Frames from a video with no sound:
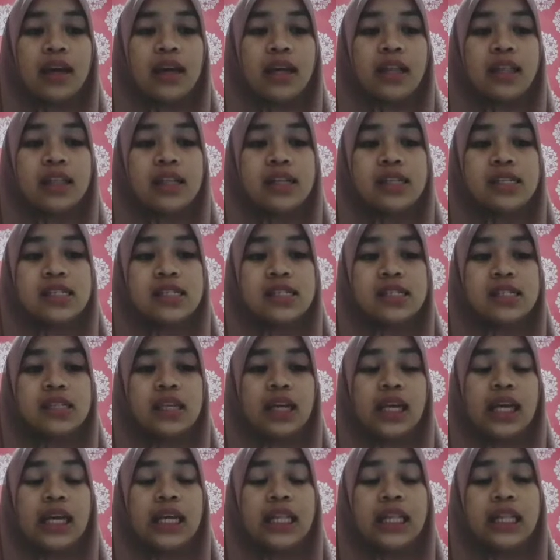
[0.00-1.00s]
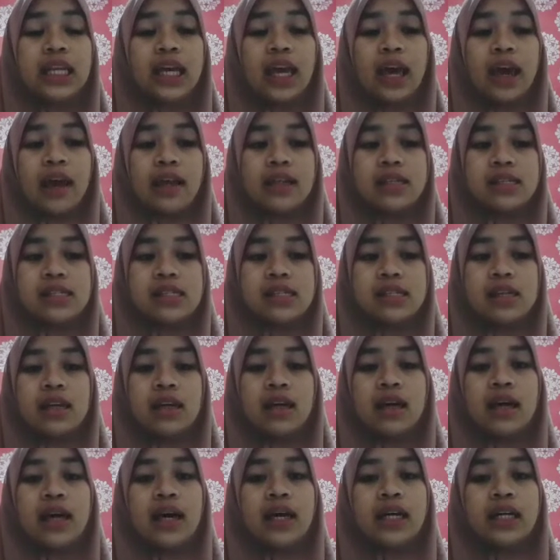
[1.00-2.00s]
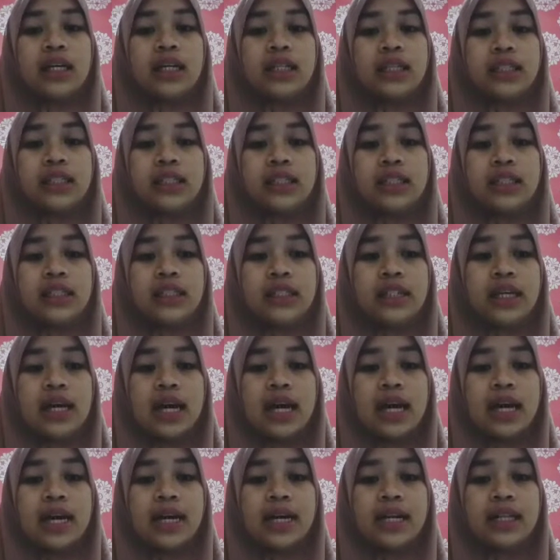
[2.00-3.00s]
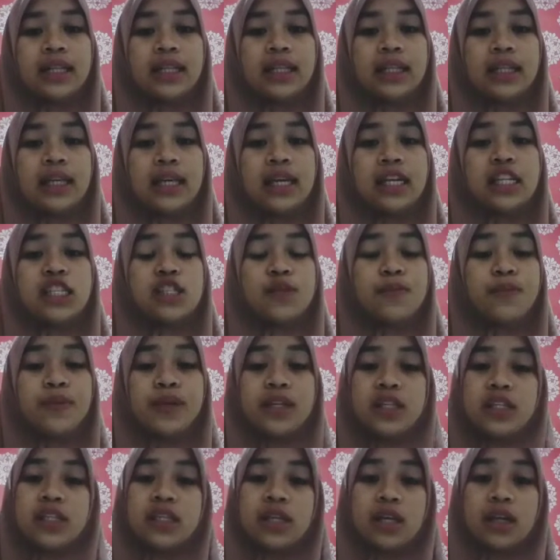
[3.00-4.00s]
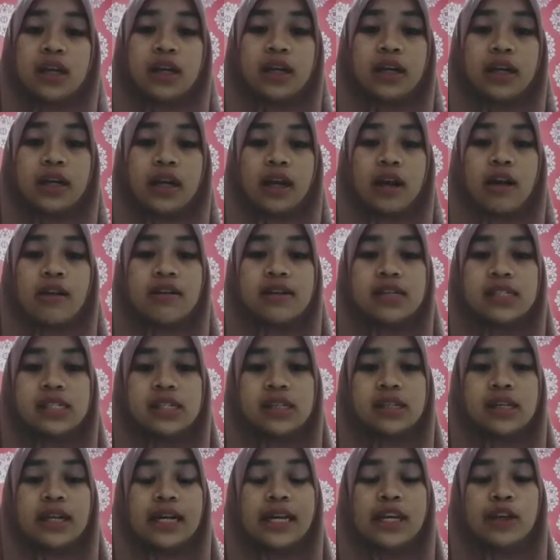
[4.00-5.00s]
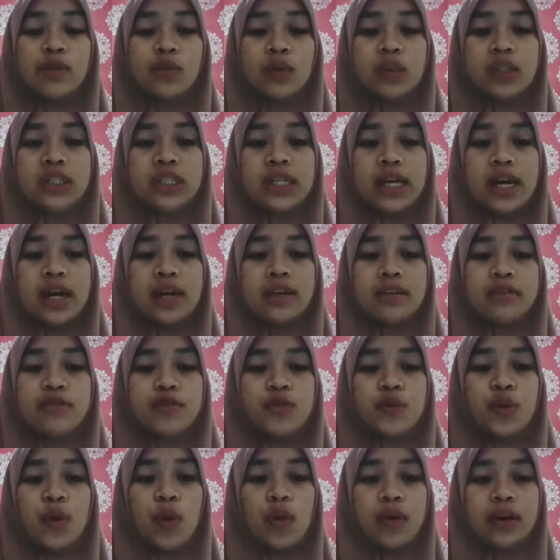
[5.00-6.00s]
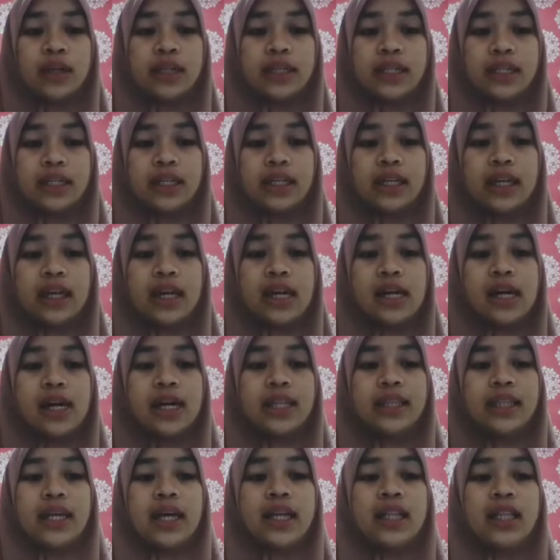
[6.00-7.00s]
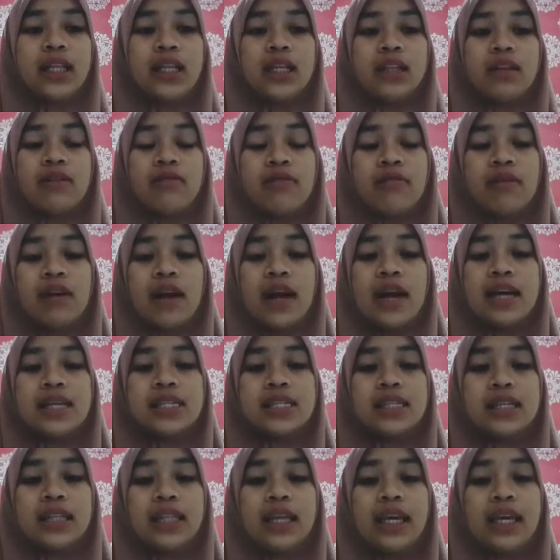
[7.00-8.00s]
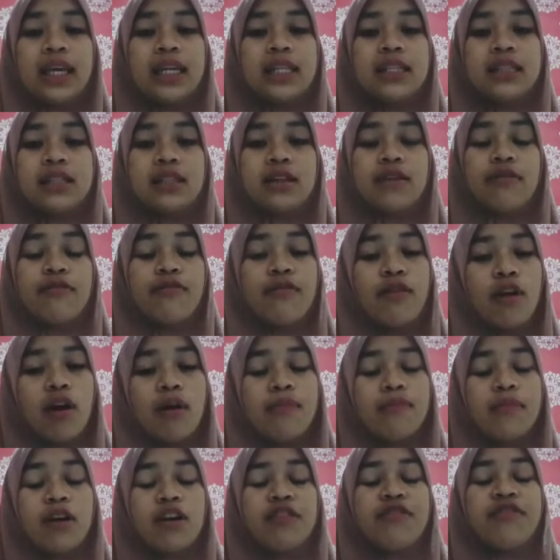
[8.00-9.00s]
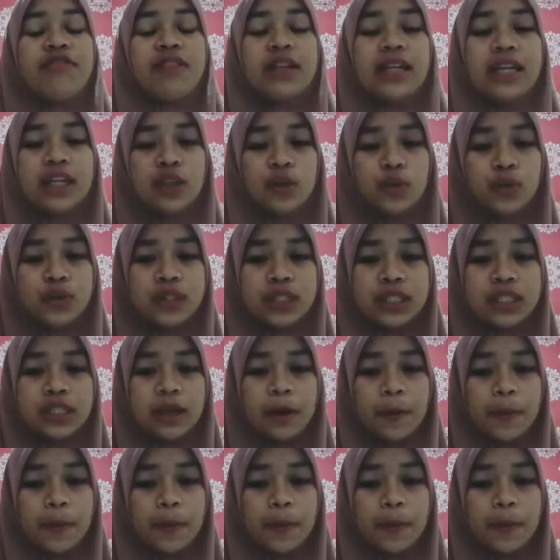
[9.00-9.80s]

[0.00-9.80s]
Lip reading: This indicates that in speech, cars, language, and thought, then it realized in the form of language.